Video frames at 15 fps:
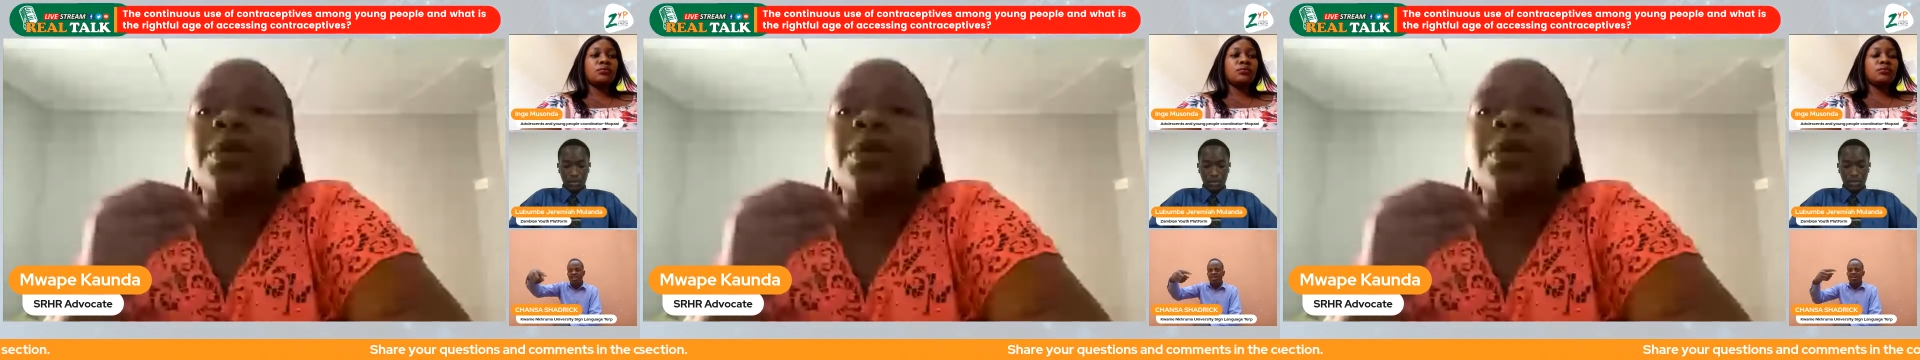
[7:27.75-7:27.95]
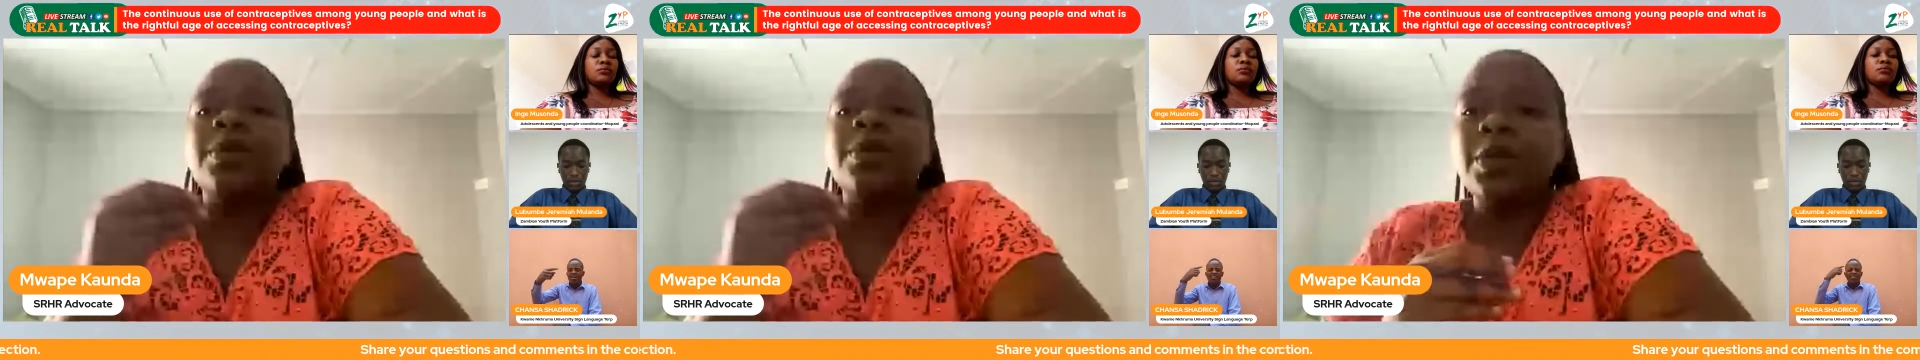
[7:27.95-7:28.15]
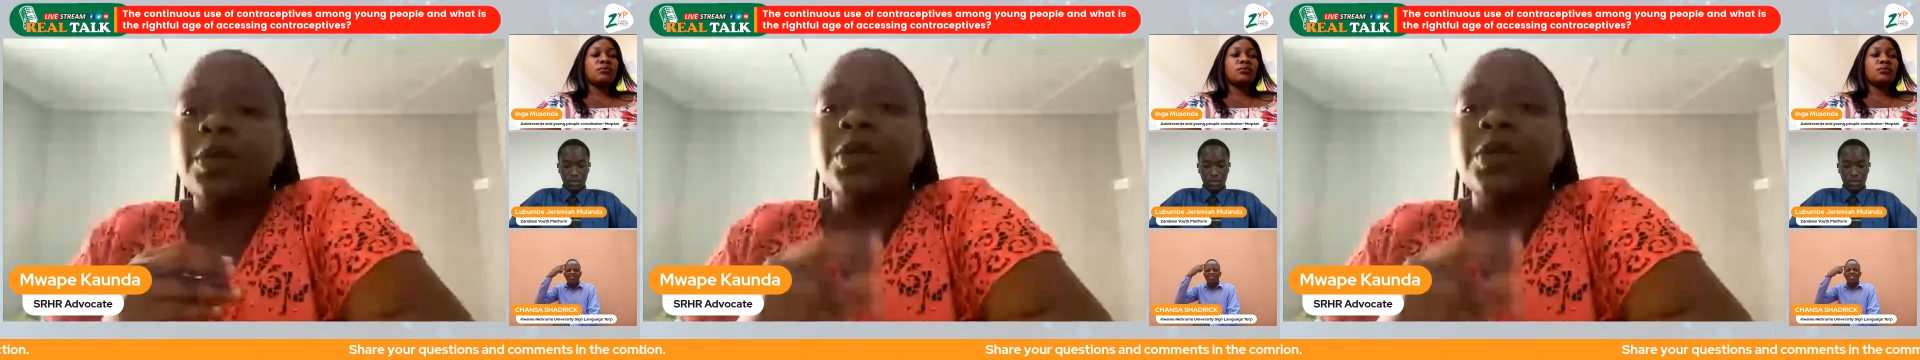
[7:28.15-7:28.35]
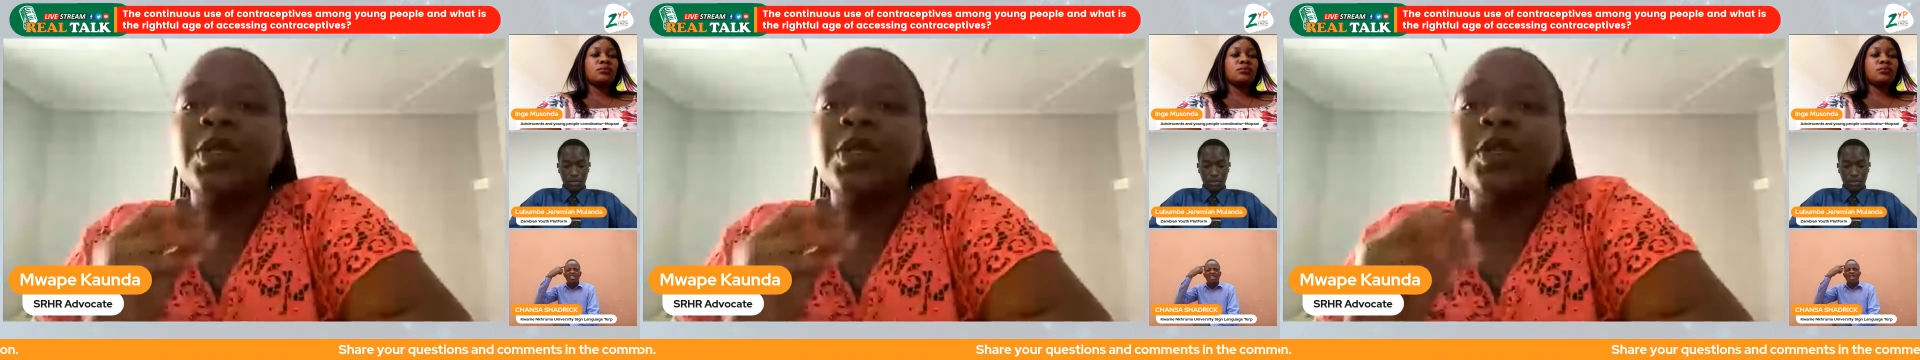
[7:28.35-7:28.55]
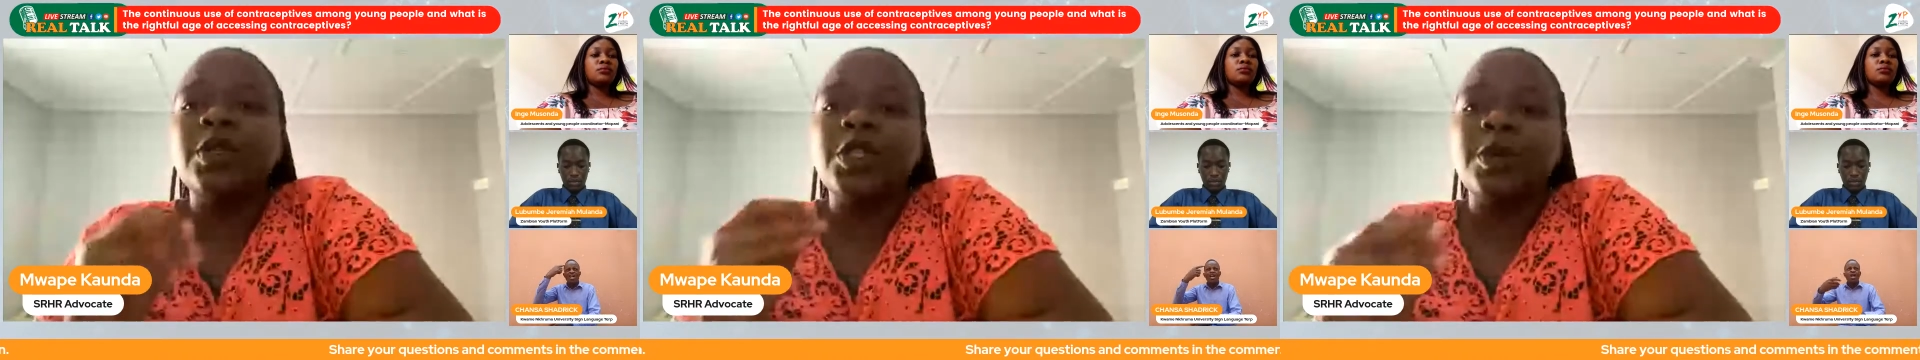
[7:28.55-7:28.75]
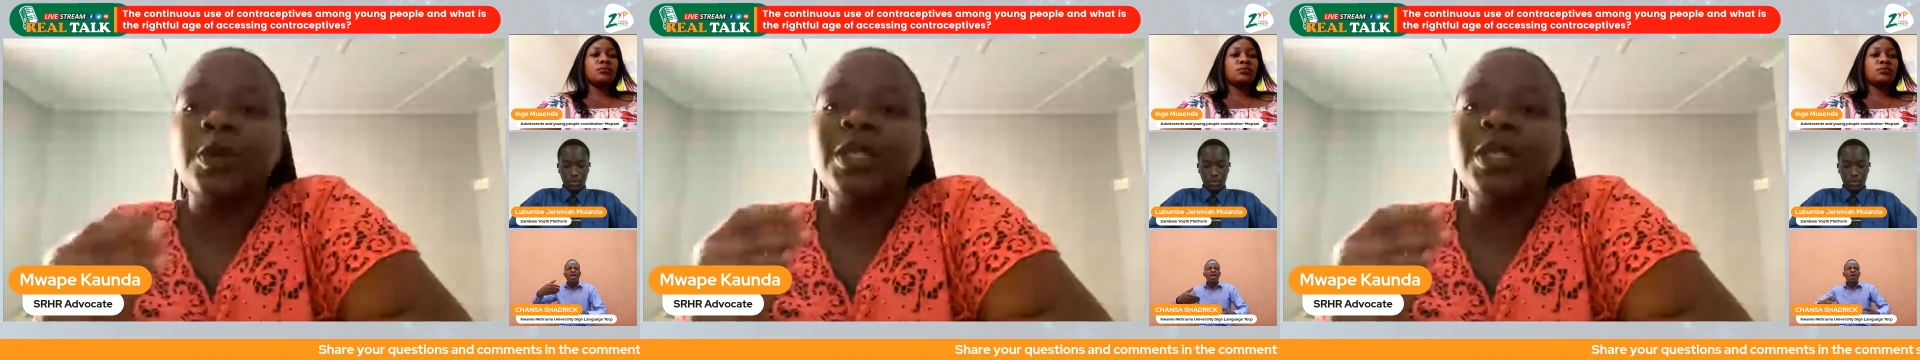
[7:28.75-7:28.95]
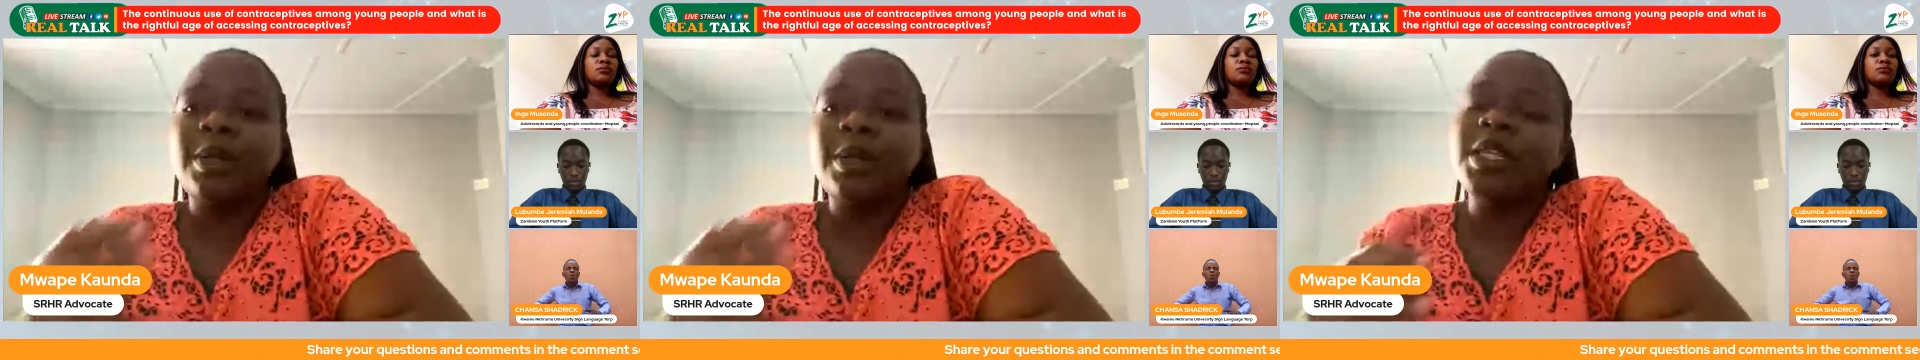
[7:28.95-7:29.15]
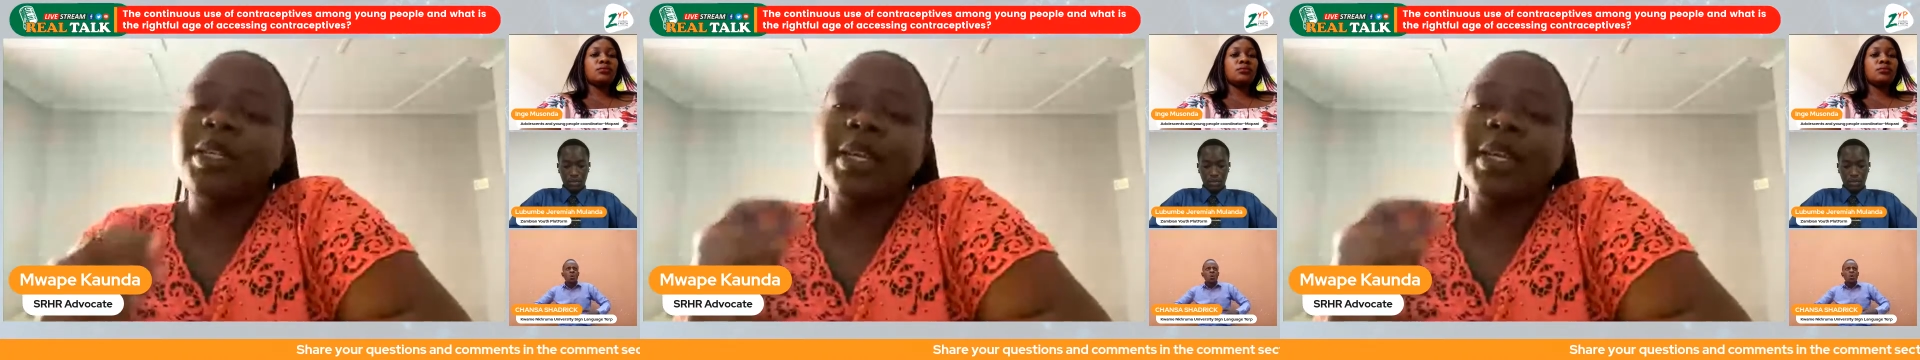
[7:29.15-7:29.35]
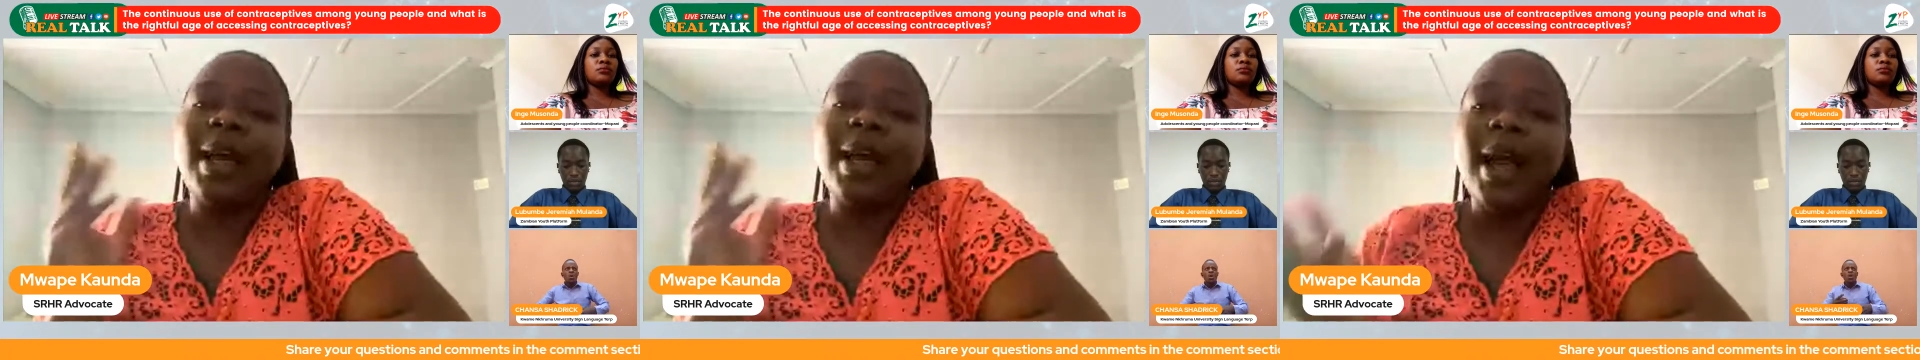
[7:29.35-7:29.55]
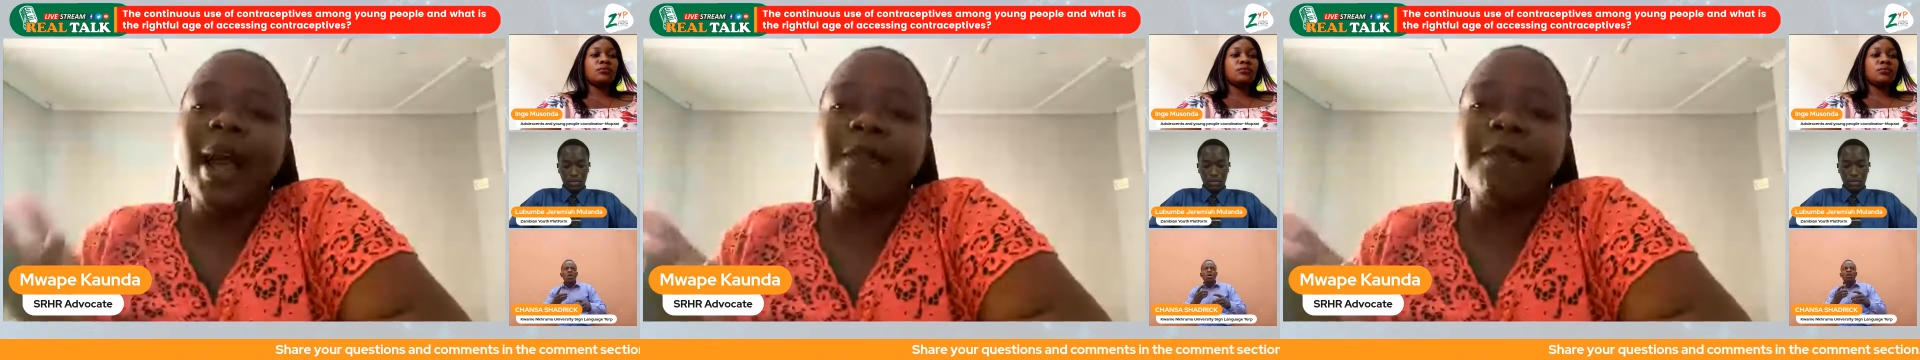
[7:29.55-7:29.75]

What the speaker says: to use contraception can have.